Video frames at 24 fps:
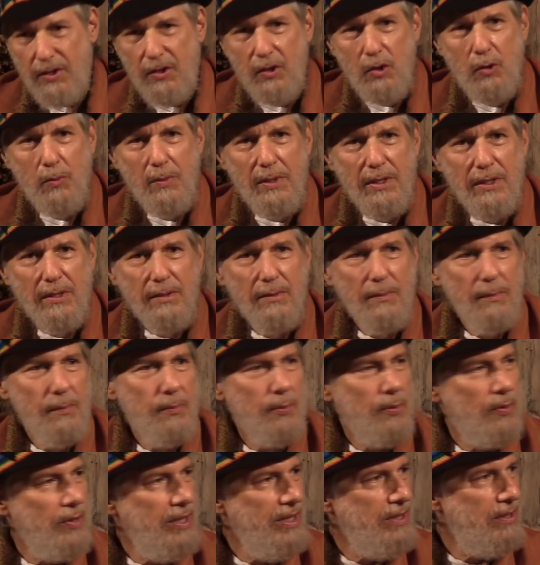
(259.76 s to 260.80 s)
human
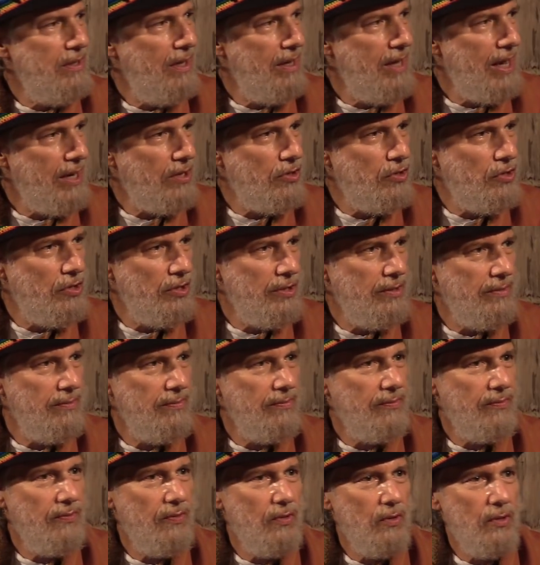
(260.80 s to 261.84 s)

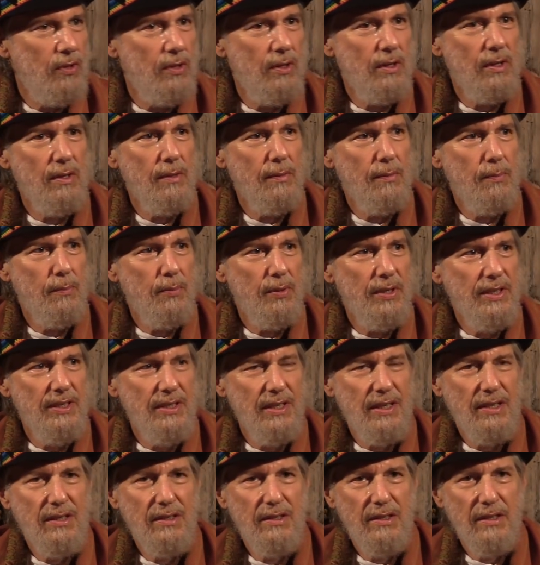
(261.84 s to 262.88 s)
predilection for
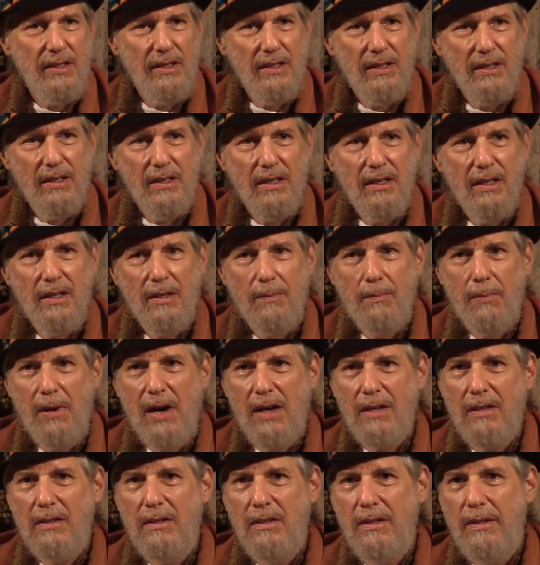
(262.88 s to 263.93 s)
predicting
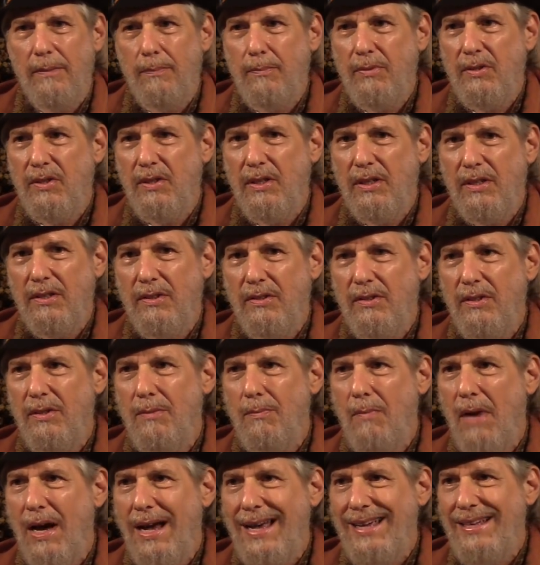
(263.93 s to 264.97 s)
apocalyptic
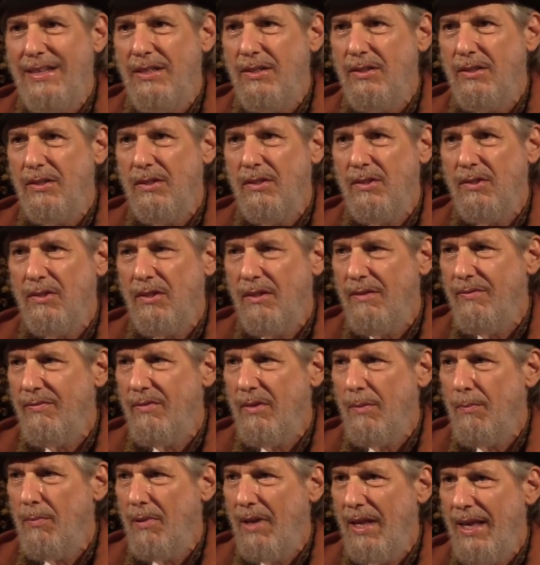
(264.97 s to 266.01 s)
demises of
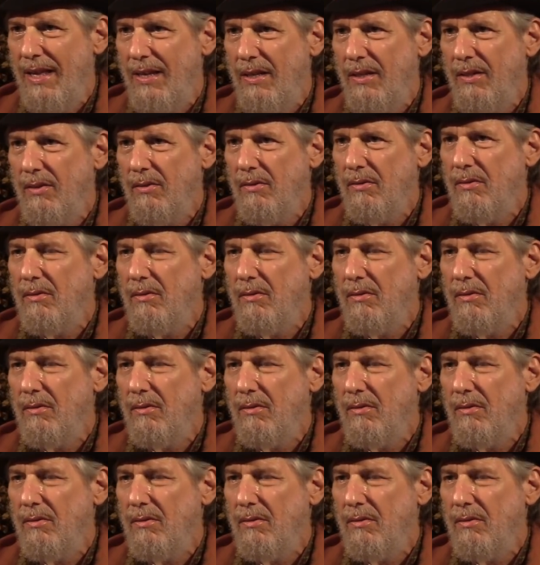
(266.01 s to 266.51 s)
the planet.